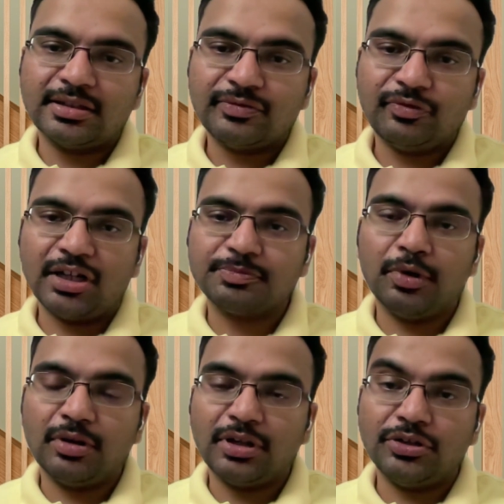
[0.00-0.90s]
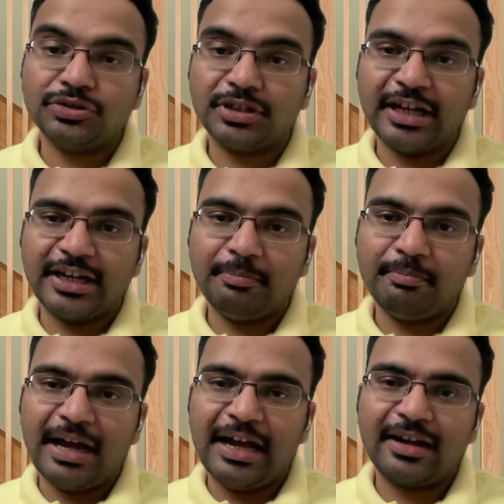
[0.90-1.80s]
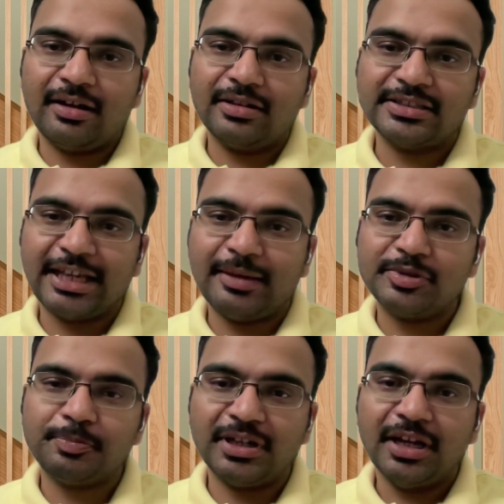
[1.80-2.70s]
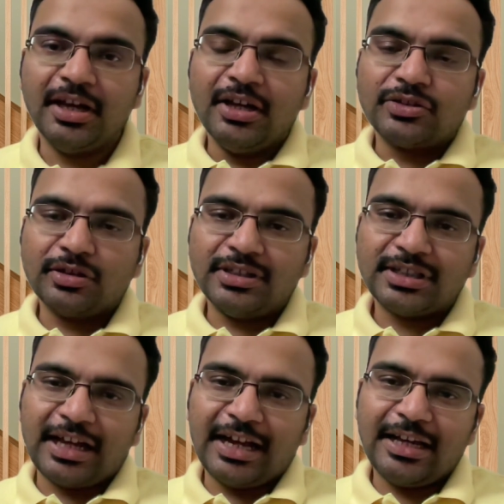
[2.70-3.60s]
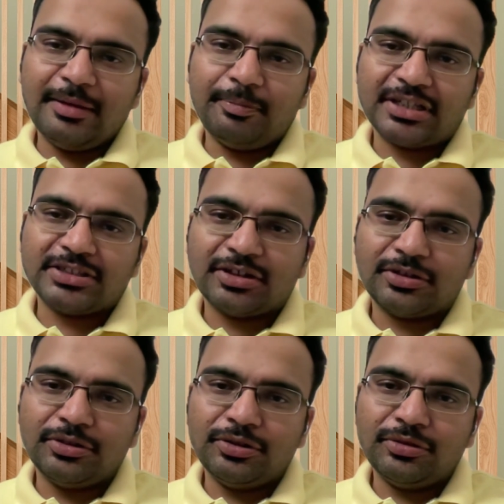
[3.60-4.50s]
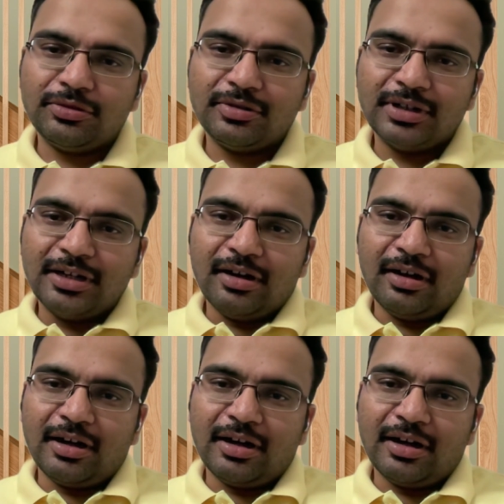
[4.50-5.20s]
fast bowler, you should get him back on the same speed. So is it adding pressure to you? And